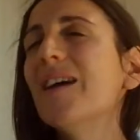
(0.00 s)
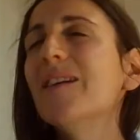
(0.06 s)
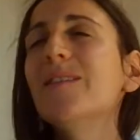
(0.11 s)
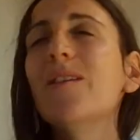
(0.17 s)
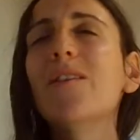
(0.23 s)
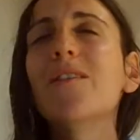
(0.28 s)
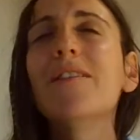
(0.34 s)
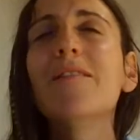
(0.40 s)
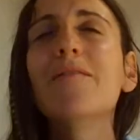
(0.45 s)

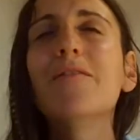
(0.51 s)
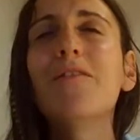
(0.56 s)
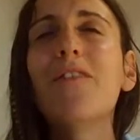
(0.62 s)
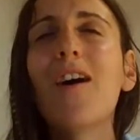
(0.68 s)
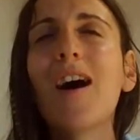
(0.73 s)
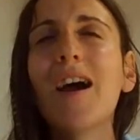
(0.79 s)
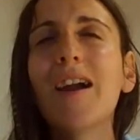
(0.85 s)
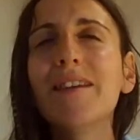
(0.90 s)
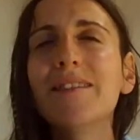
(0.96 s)
You're
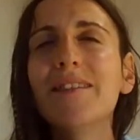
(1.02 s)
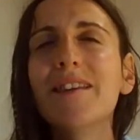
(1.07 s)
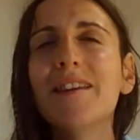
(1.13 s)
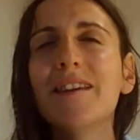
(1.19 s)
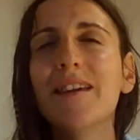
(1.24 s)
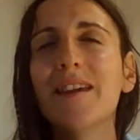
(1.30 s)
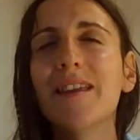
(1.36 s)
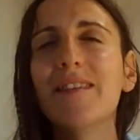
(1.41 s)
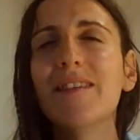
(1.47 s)

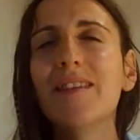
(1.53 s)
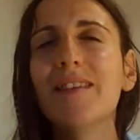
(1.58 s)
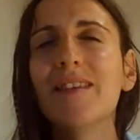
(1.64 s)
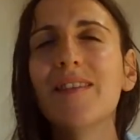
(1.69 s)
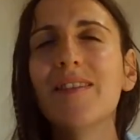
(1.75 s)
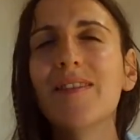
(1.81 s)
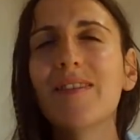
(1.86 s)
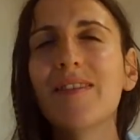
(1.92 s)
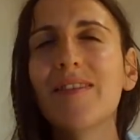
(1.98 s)
invited
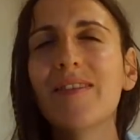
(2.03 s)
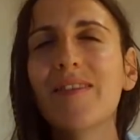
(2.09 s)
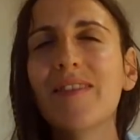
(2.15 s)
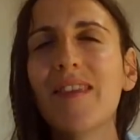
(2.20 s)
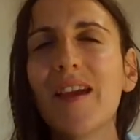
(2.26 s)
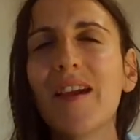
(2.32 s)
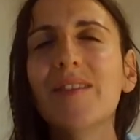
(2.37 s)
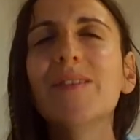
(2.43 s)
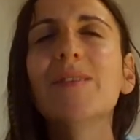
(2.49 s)

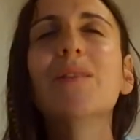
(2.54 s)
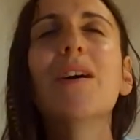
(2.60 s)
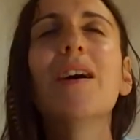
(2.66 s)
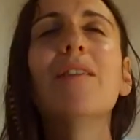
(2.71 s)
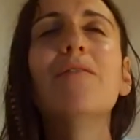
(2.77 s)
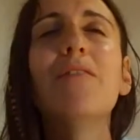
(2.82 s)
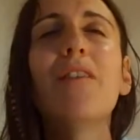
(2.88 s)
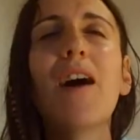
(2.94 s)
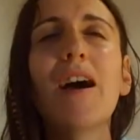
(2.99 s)
to
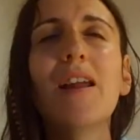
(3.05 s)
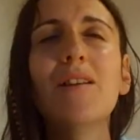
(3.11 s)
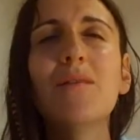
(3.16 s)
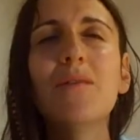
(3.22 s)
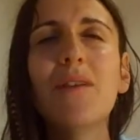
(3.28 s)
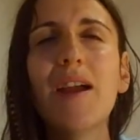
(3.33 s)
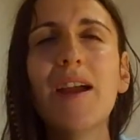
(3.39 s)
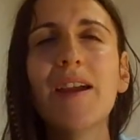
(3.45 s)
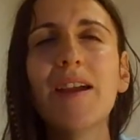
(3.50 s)

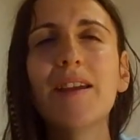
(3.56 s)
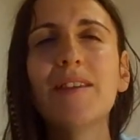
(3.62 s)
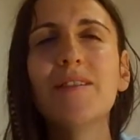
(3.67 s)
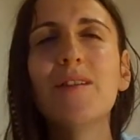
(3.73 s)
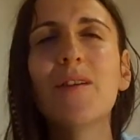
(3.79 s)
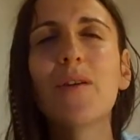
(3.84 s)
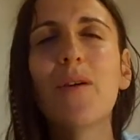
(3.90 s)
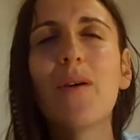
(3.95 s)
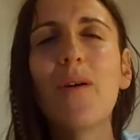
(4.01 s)
evaluate
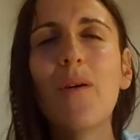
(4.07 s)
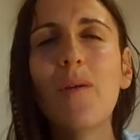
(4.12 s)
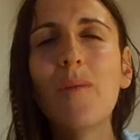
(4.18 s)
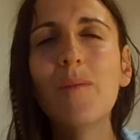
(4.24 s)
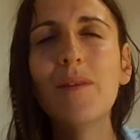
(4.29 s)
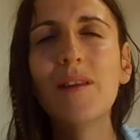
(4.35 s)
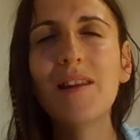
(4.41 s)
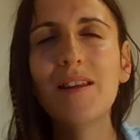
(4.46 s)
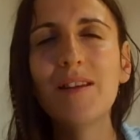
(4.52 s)
your
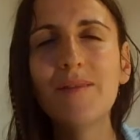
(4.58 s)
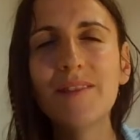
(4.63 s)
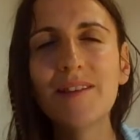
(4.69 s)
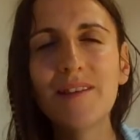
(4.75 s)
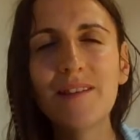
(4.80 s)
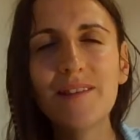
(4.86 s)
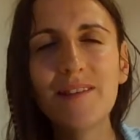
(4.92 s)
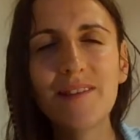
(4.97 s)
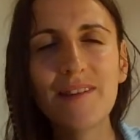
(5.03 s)
own belief
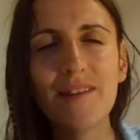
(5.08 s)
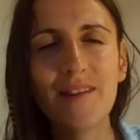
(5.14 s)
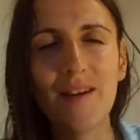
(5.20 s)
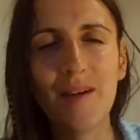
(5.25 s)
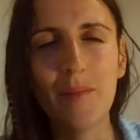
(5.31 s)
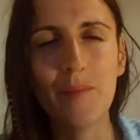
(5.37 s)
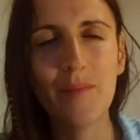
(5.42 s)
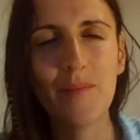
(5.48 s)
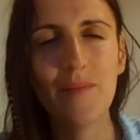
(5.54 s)

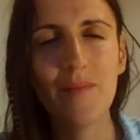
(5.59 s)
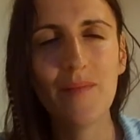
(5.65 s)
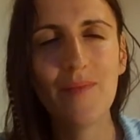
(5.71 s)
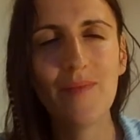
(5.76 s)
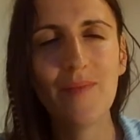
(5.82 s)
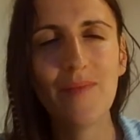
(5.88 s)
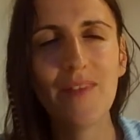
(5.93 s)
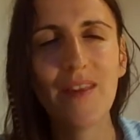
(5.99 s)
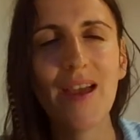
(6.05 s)
system
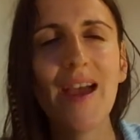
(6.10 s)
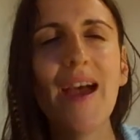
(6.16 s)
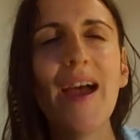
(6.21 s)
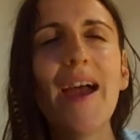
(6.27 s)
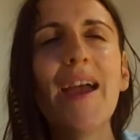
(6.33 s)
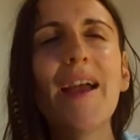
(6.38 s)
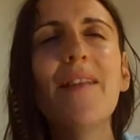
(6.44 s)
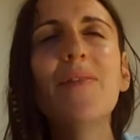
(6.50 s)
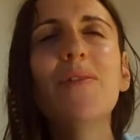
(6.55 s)

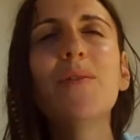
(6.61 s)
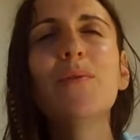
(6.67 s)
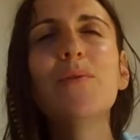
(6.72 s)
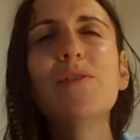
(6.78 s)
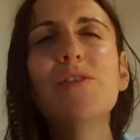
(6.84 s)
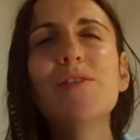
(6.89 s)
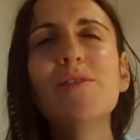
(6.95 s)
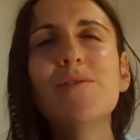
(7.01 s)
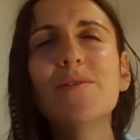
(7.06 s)
and to
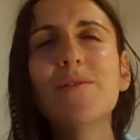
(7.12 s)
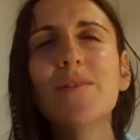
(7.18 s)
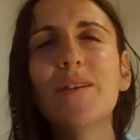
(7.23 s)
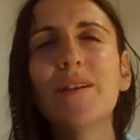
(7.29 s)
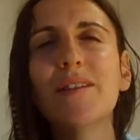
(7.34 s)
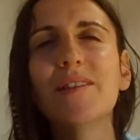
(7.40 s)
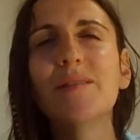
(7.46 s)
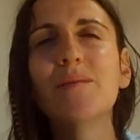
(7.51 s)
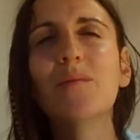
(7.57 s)

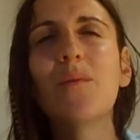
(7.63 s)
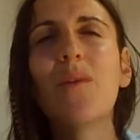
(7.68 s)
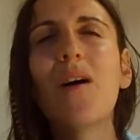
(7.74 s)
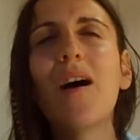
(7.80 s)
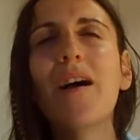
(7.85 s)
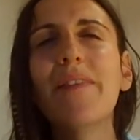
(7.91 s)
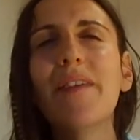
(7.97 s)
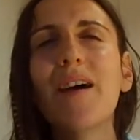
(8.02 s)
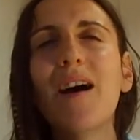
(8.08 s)
choose
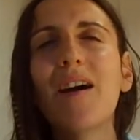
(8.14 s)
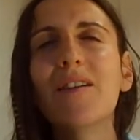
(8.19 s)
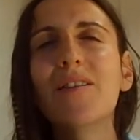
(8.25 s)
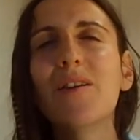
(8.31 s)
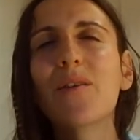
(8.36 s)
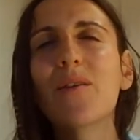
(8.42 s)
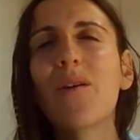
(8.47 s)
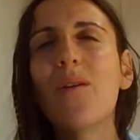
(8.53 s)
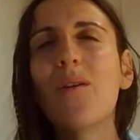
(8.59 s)
what are
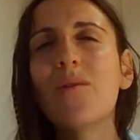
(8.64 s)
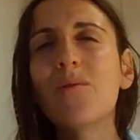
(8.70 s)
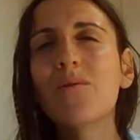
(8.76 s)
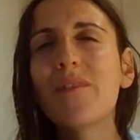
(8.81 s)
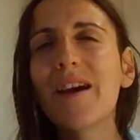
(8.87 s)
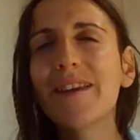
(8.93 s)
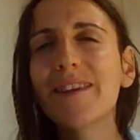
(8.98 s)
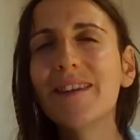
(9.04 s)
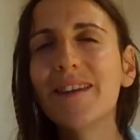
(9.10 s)
your
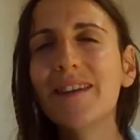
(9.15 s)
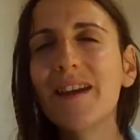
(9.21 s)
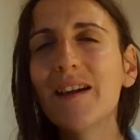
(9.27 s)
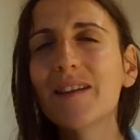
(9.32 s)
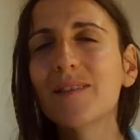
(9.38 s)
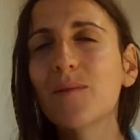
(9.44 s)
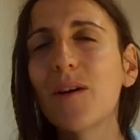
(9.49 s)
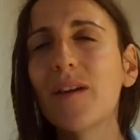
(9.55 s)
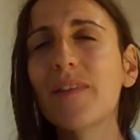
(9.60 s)
own
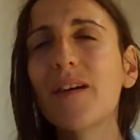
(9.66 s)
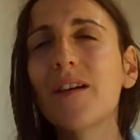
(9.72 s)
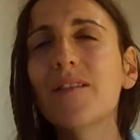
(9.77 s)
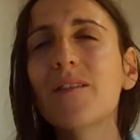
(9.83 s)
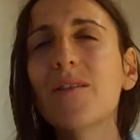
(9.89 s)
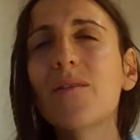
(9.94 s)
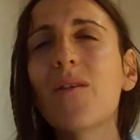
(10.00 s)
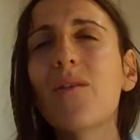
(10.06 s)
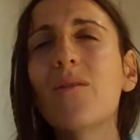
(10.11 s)
ideas, what are
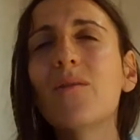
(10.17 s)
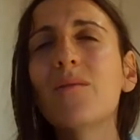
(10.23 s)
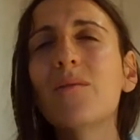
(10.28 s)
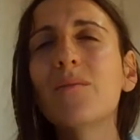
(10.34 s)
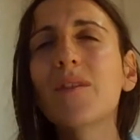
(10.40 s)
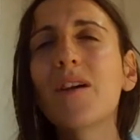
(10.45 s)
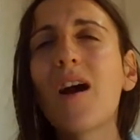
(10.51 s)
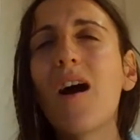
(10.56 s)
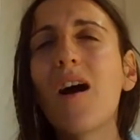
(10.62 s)
your
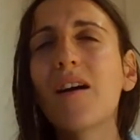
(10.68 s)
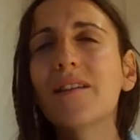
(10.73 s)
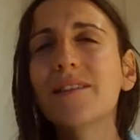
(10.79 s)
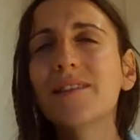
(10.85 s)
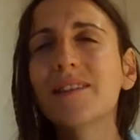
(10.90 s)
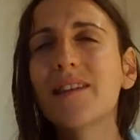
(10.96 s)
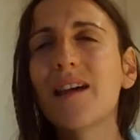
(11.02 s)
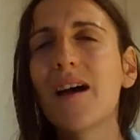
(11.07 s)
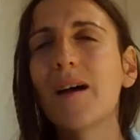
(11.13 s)
own
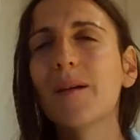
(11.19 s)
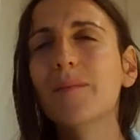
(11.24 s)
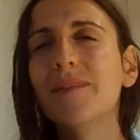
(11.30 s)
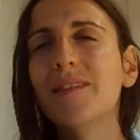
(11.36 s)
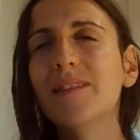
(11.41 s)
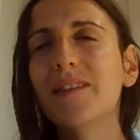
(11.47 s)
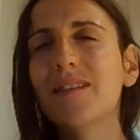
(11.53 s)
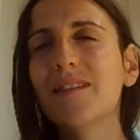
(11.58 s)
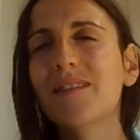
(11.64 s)

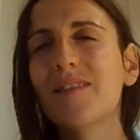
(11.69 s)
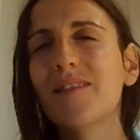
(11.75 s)
concepts,